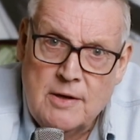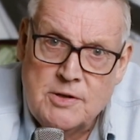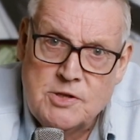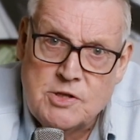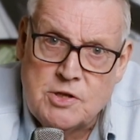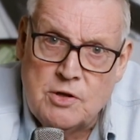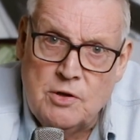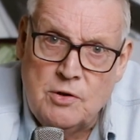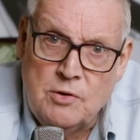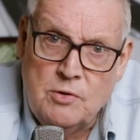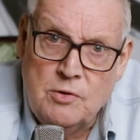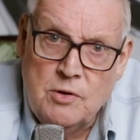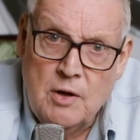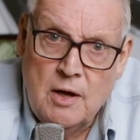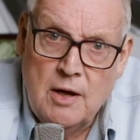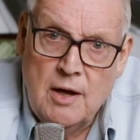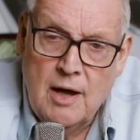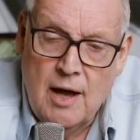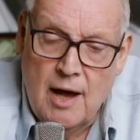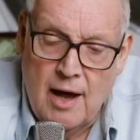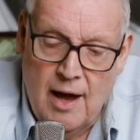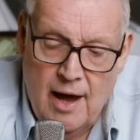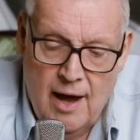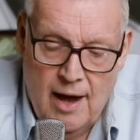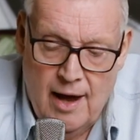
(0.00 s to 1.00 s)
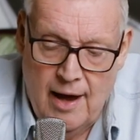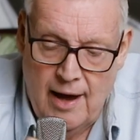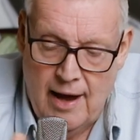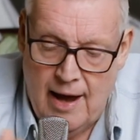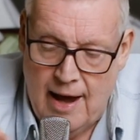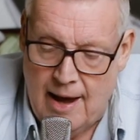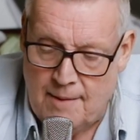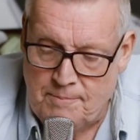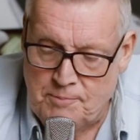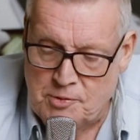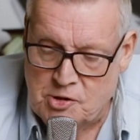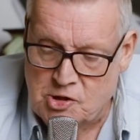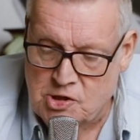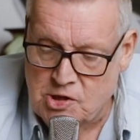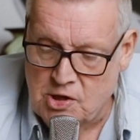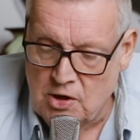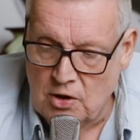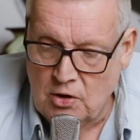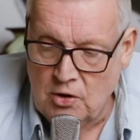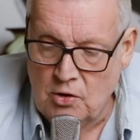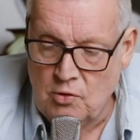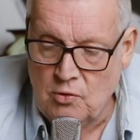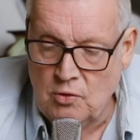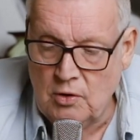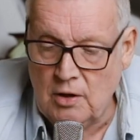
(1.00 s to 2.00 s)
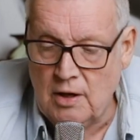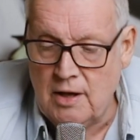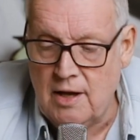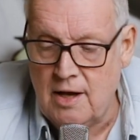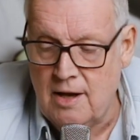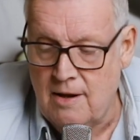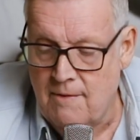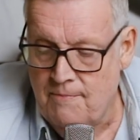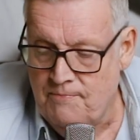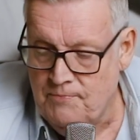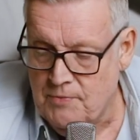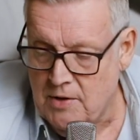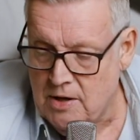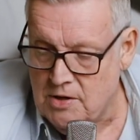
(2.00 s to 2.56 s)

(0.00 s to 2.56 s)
to absolutely